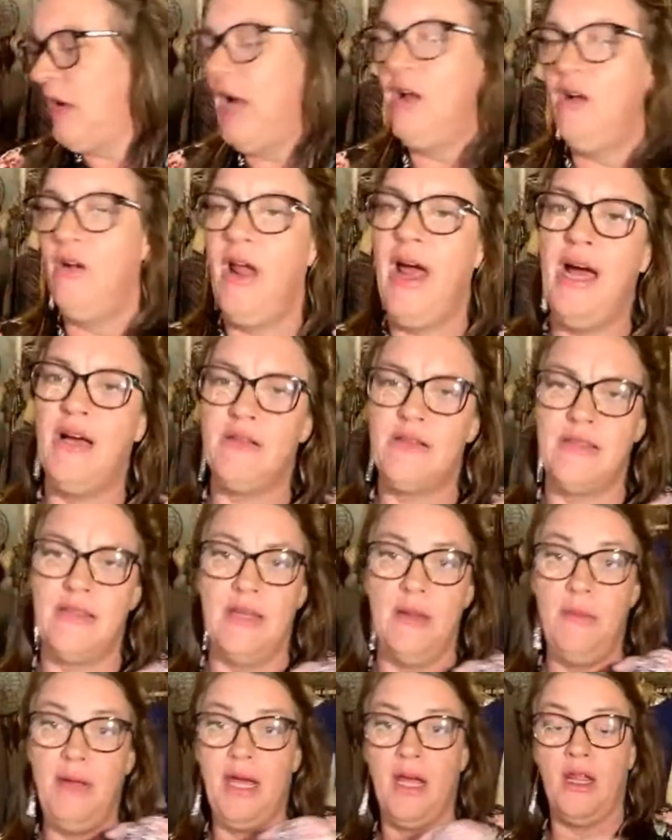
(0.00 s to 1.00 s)
know how
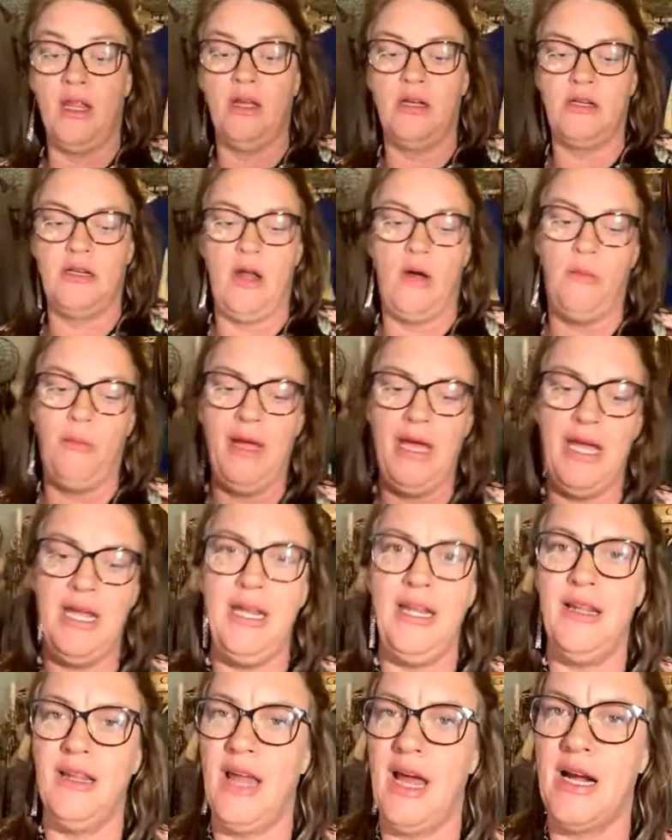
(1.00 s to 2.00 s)
slimming it looked on me.
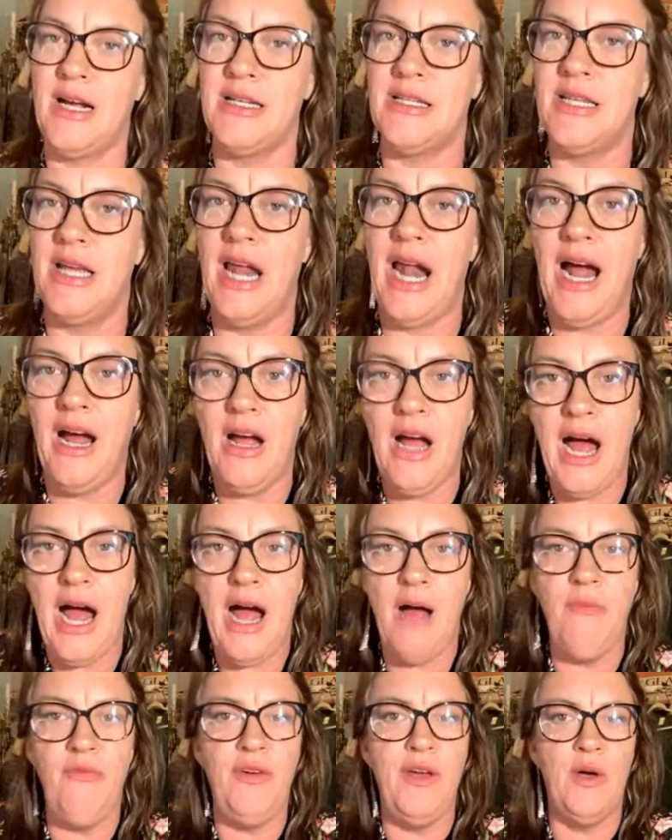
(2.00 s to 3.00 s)
Like I said,
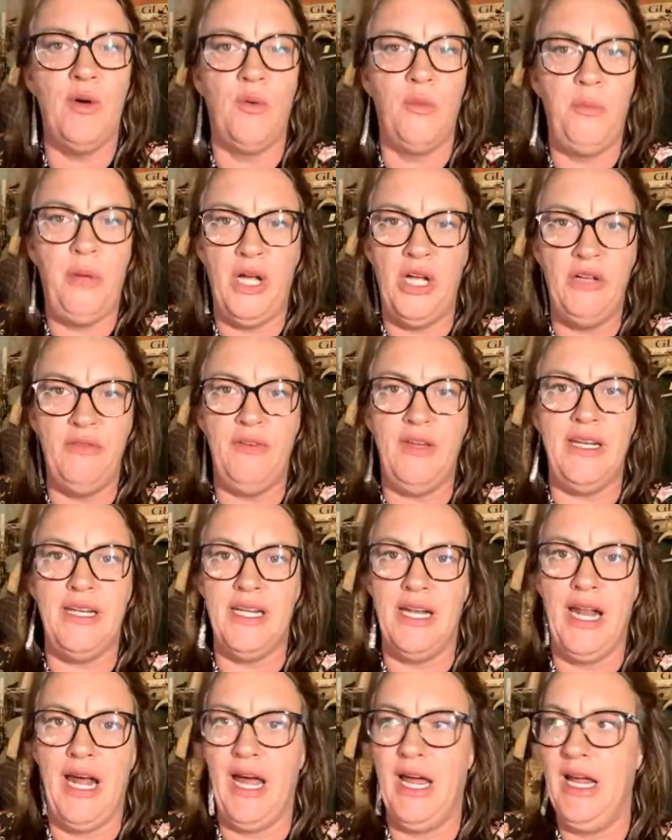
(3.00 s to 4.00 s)
I feel puffy
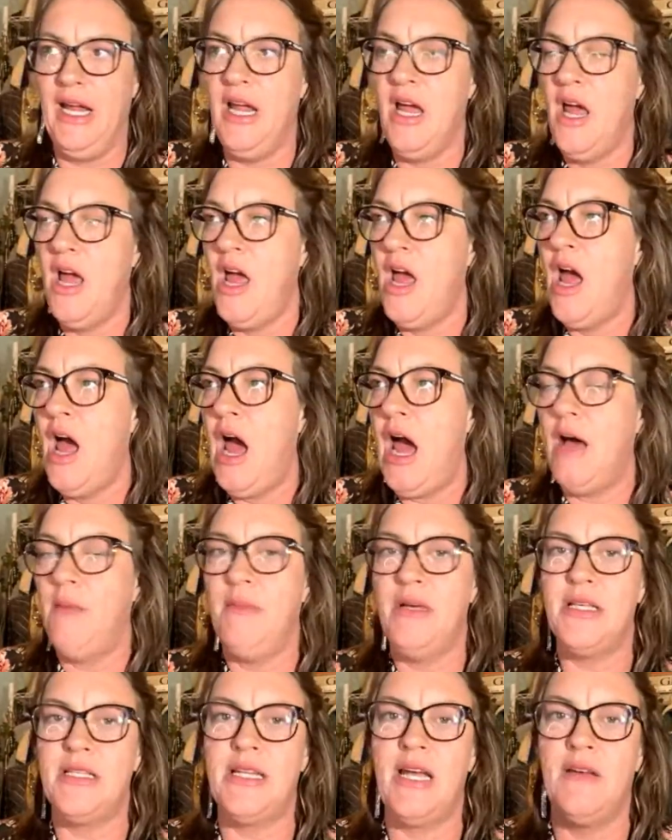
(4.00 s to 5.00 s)
today. I
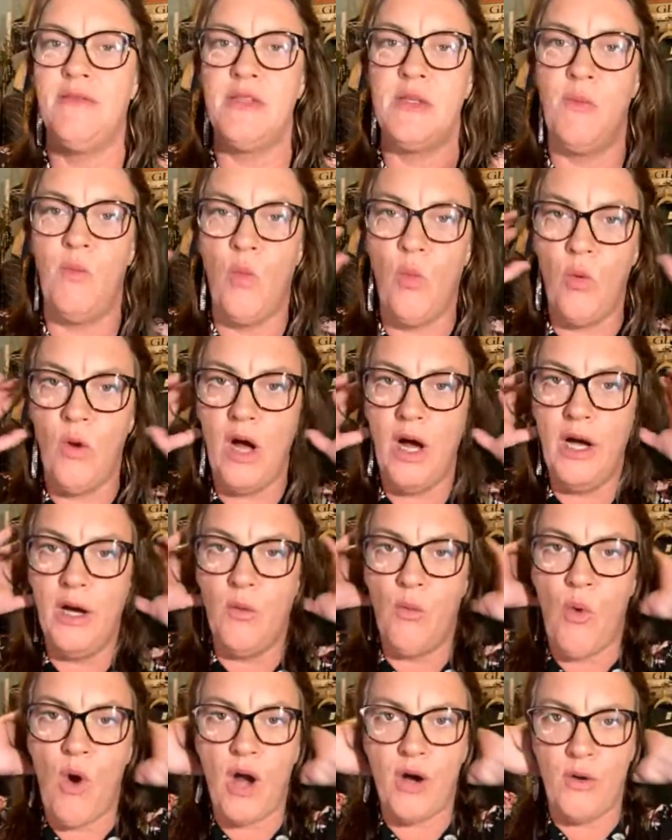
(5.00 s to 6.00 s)
must have some
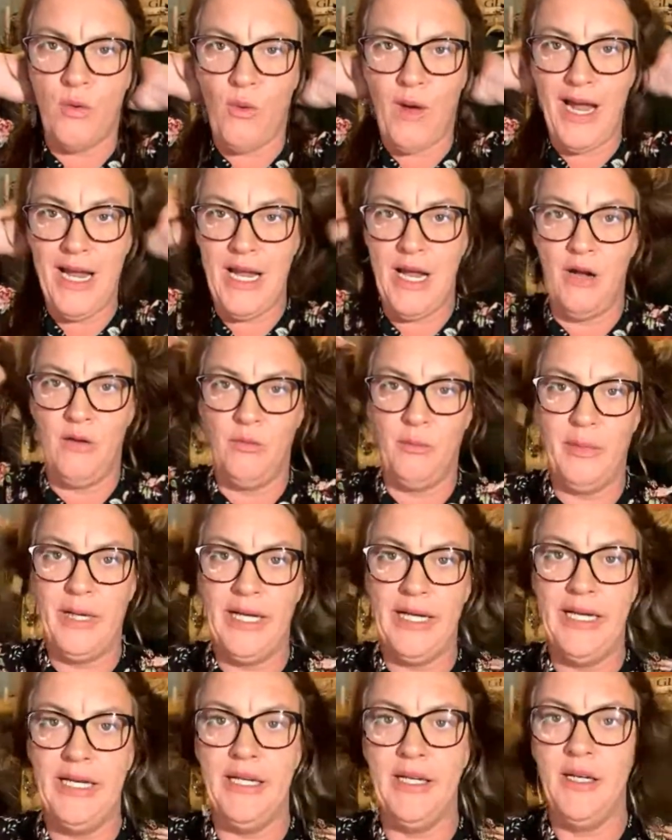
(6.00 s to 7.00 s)
water weight on
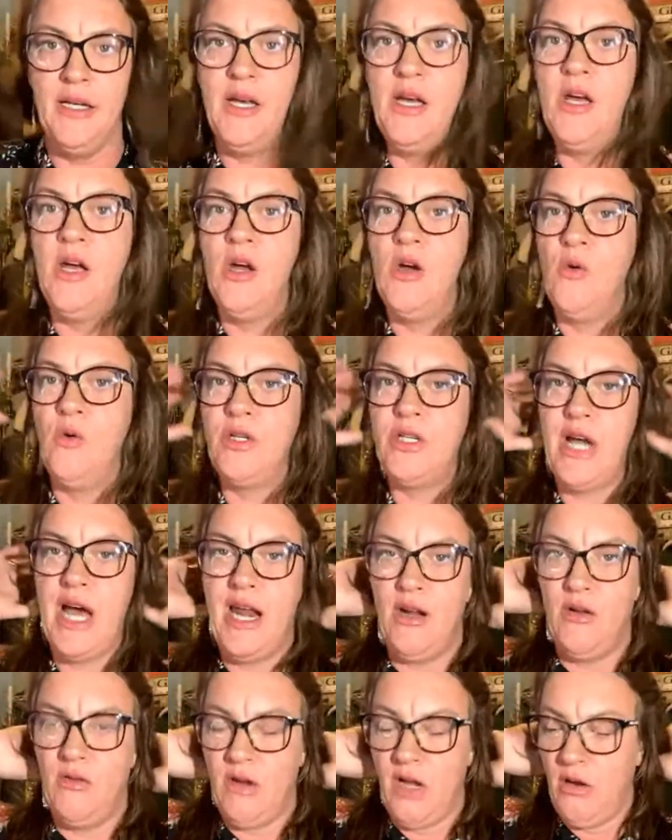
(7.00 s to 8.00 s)
me, which I
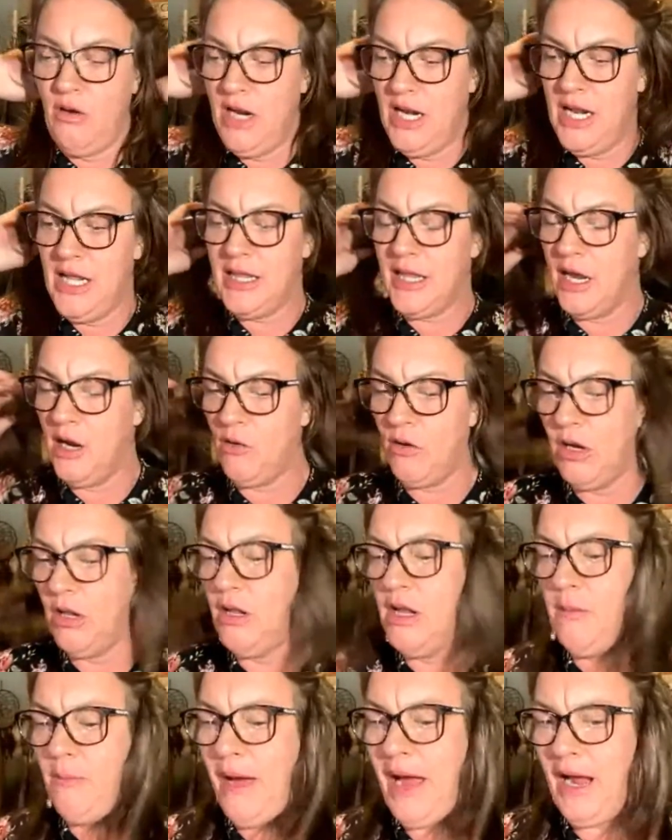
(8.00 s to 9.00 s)
don't know anything
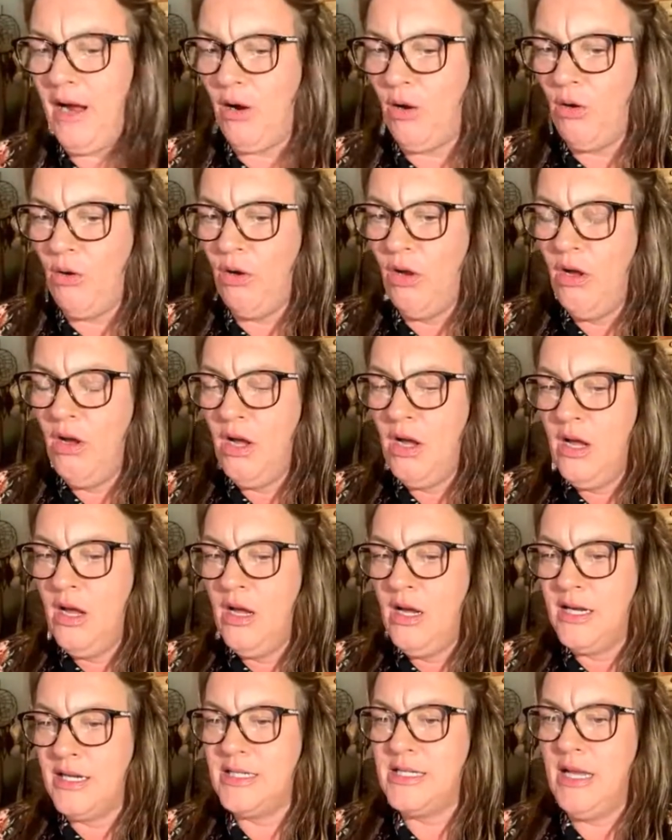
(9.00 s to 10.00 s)
really about,
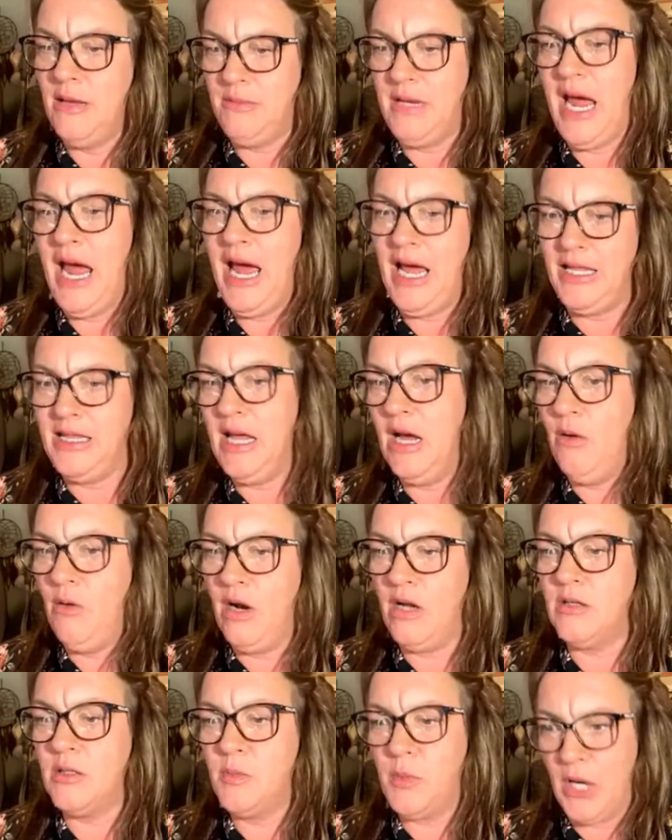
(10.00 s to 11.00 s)
except I had that when
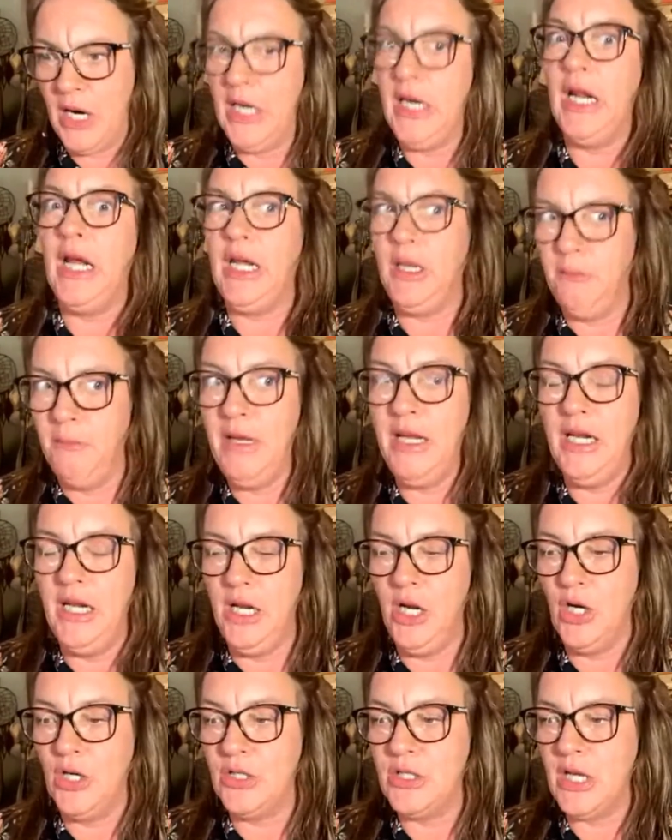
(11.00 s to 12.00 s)
I was pregnant many
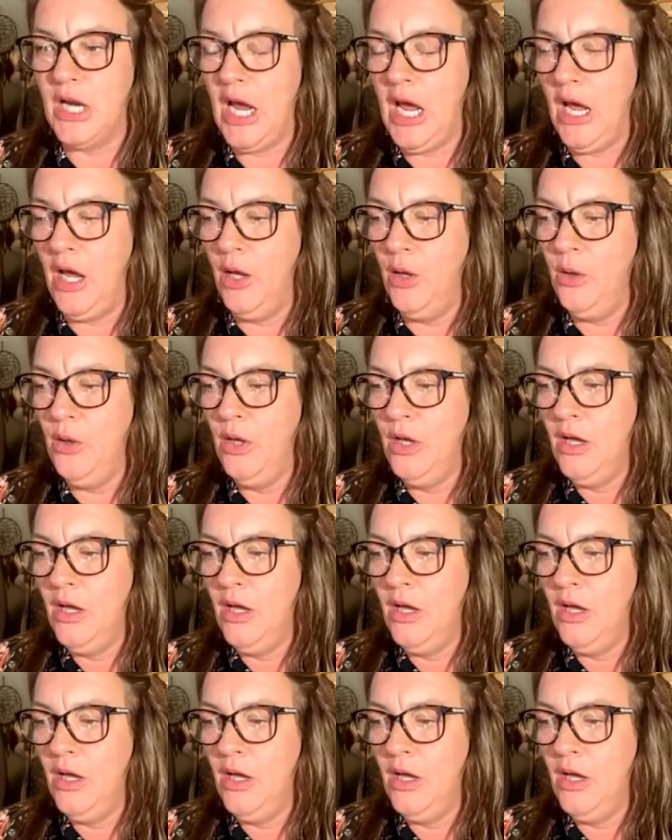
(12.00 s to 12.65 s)
years ago.